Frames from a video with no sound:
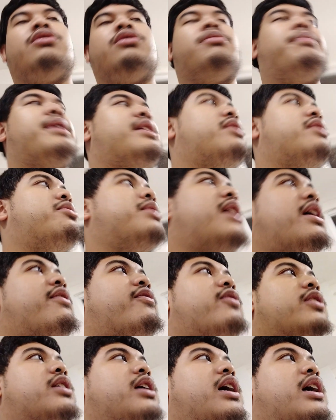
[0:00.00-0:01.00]
Oh, by the way,
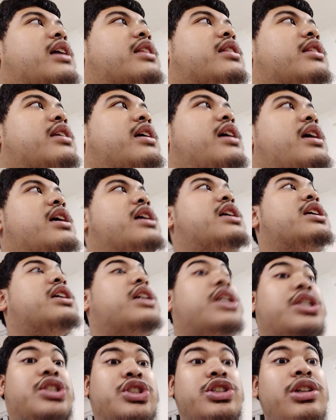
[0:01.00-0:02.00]
I forgot.
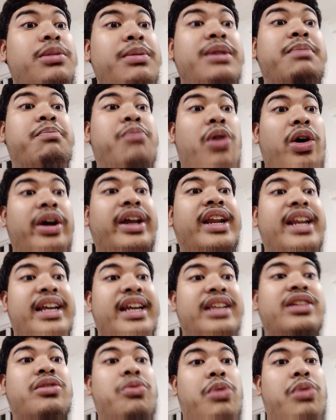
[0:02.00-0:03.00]
It should be
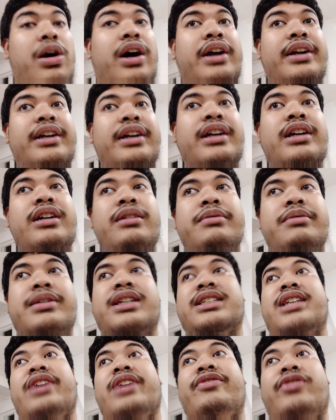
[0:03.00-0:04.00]
boiling the water
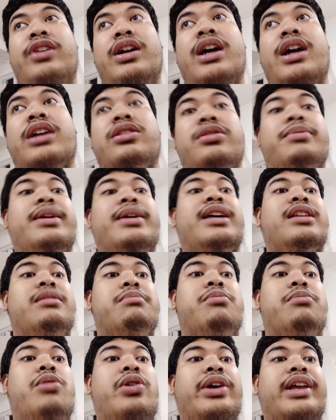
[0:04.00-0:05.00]
because I forgot to make
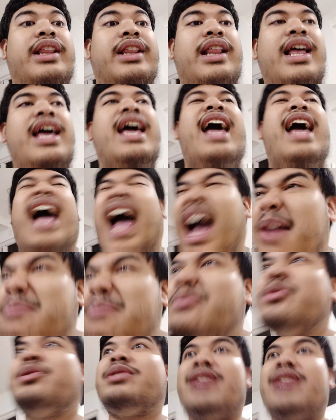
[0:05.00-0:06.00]
it boil.
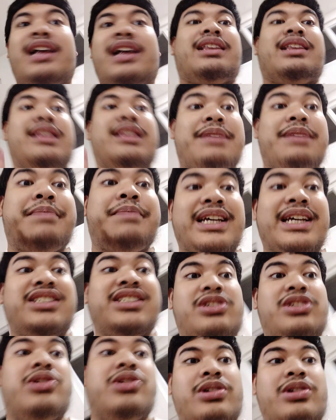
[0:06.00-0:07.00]
I'm not the
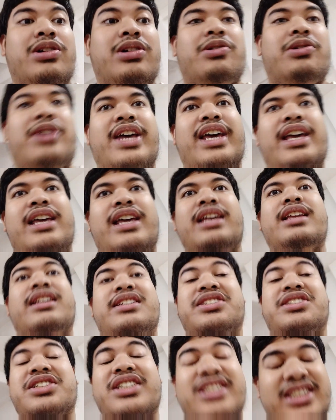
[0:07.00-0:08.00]
best cook, okay?
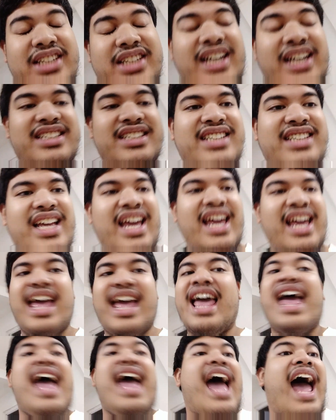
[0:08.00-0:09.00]
Just gotta say,
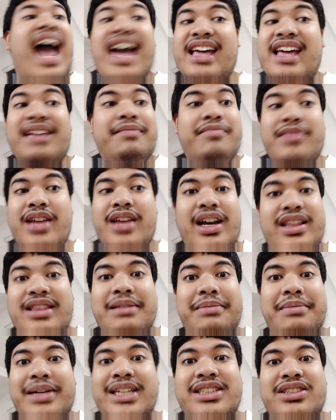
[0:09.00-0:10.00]
I am not
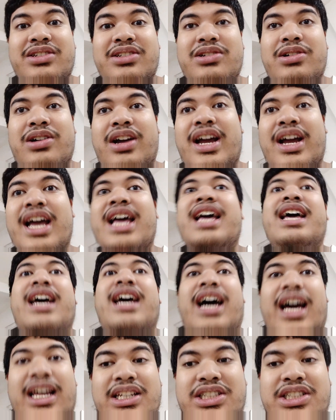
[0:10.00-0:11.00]
the best cook.
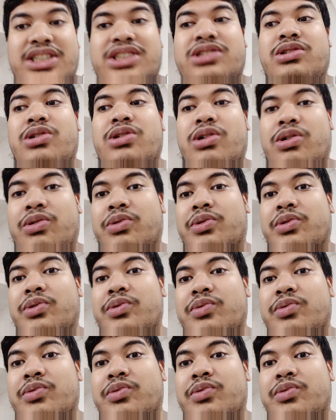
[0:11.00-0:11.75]
I just cook